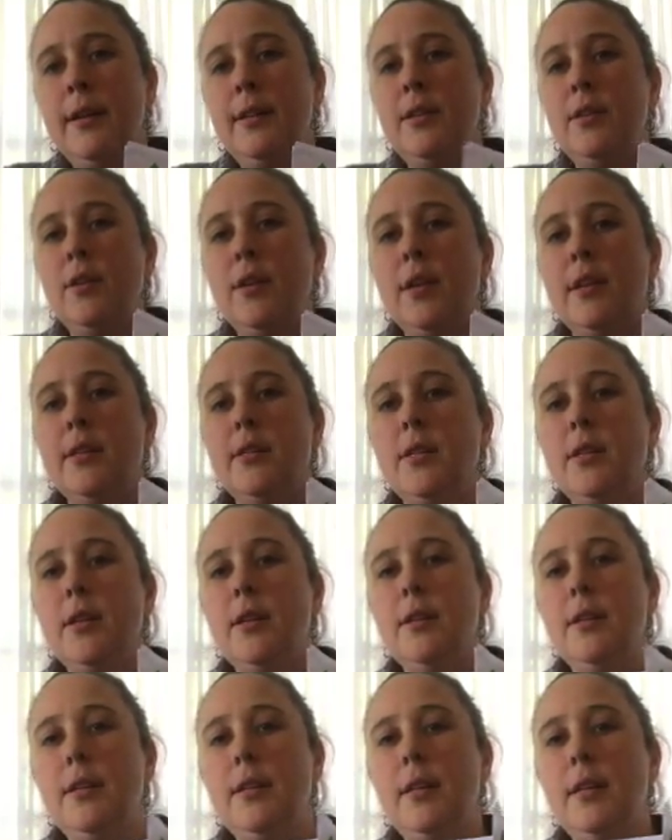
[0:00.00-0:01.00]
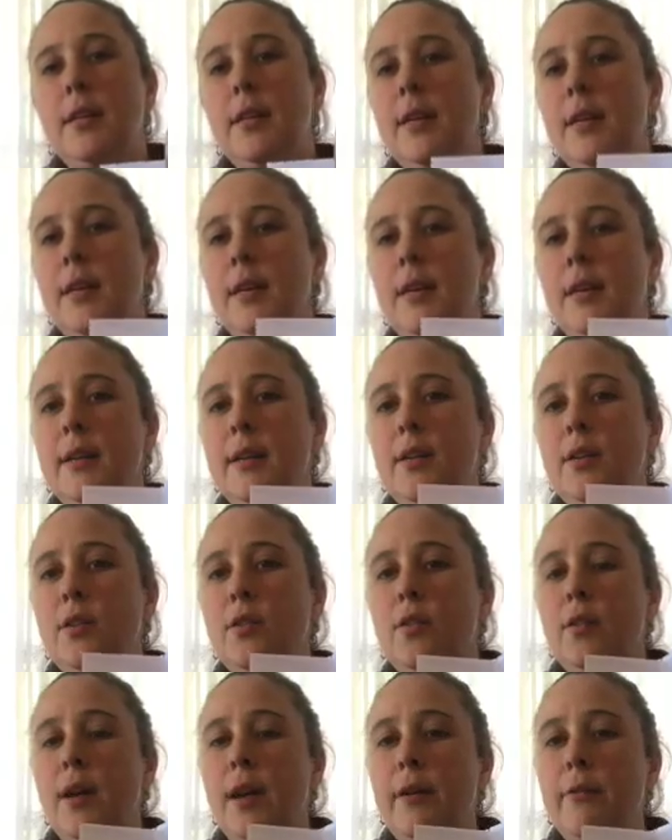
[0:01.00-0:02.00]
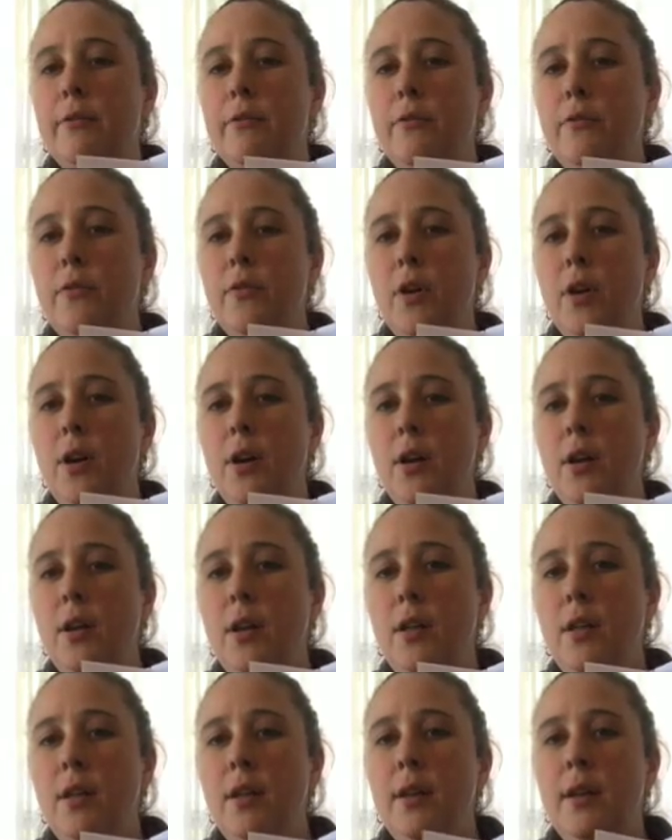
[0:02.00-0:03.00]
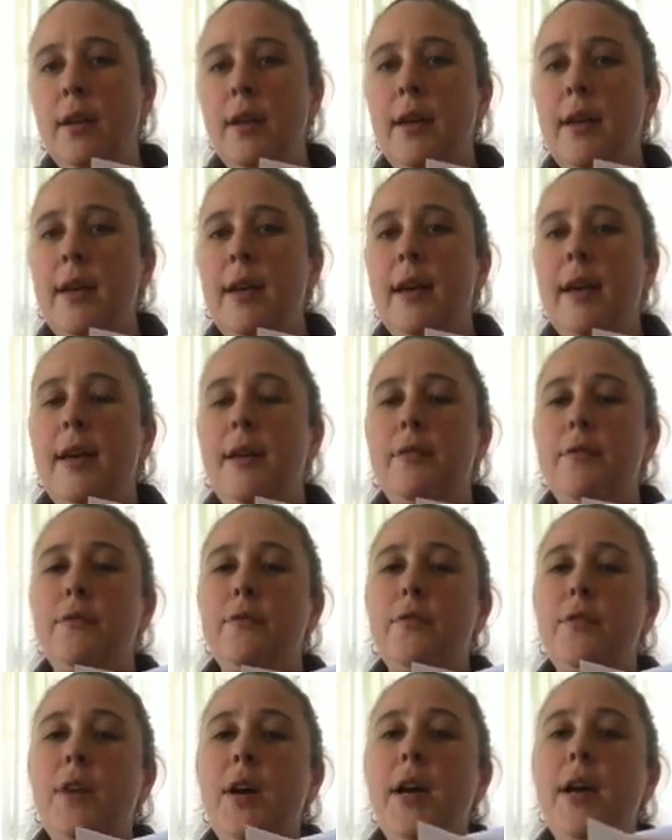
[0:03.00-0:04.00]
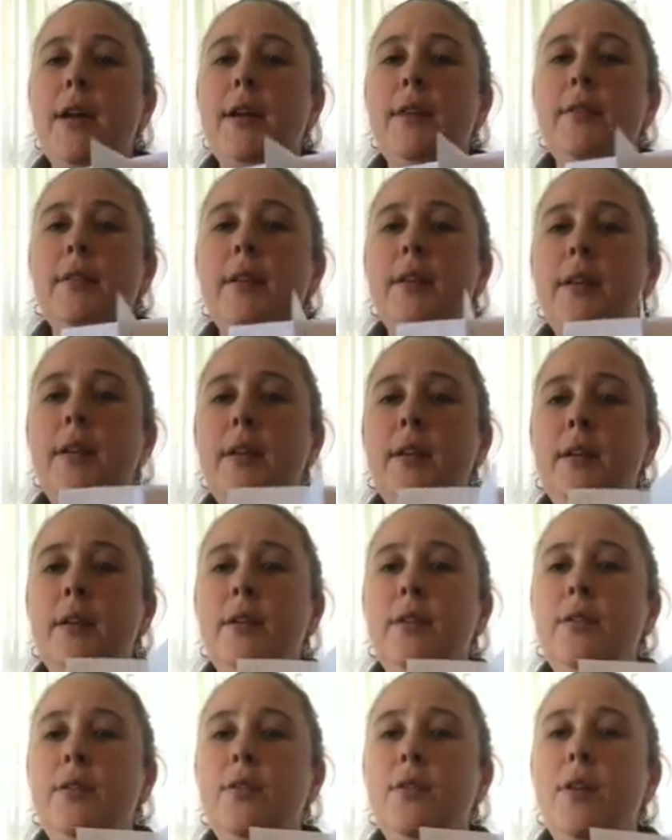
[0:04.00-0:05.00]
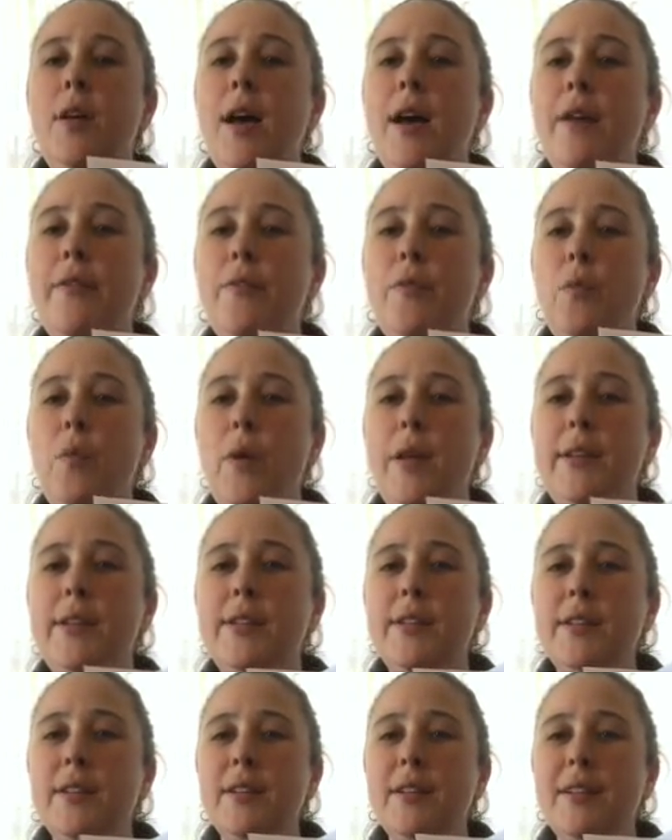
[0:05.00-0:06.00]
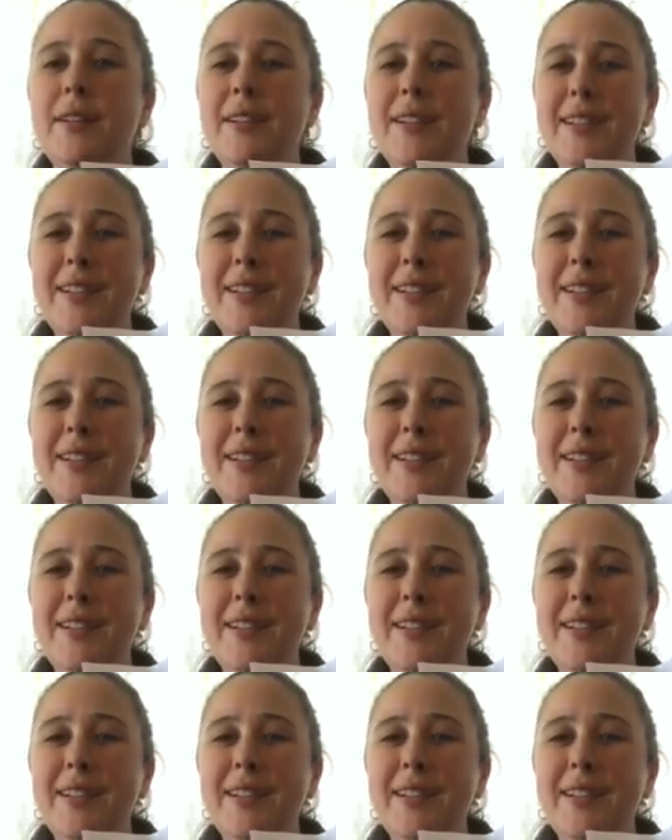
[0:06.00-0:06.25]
You can turn it again and you'll have fall, and finally you'll have winter.